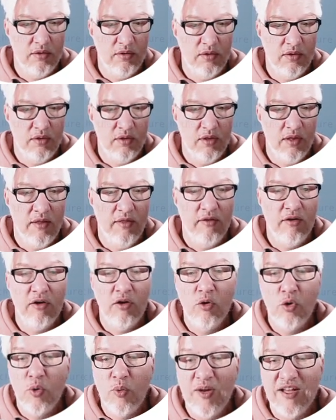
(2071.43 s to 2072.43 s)
The
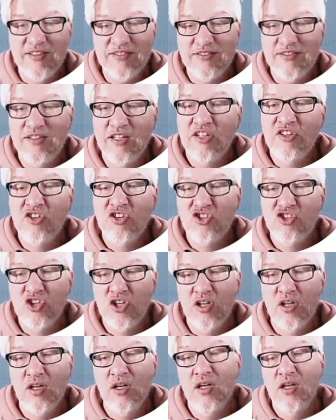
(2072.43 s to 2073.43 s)
request signature
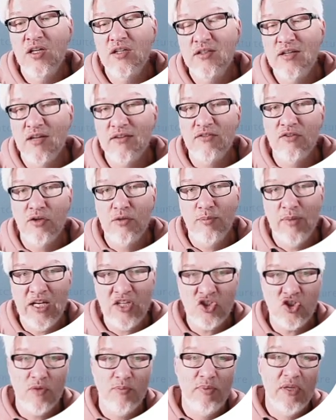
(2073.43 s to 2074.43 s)
does not match
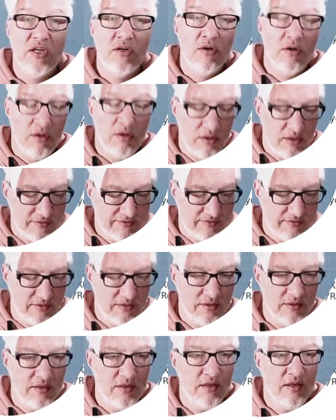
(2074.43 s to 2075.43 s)
because
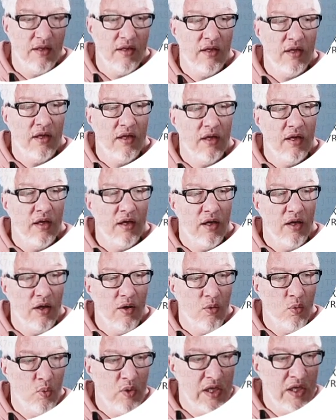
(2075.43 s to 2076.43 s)

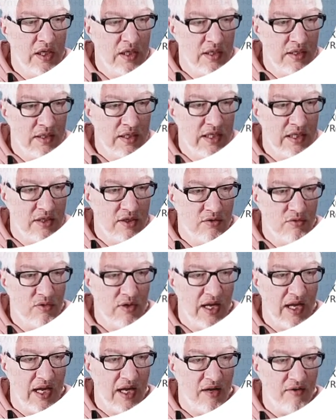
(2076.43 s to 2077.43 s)
we need to
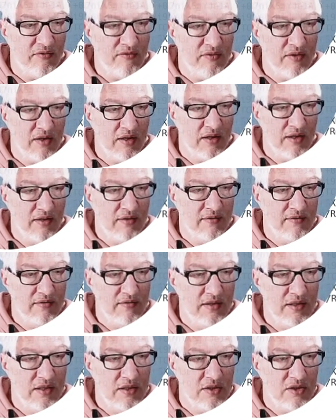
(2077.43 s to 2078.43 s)
have the
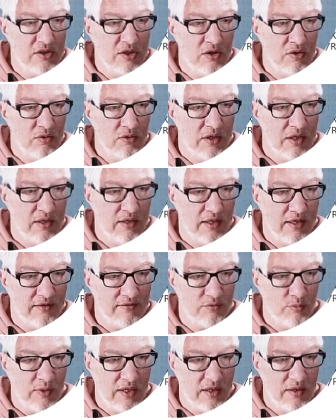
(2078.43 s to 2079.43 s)
token as well.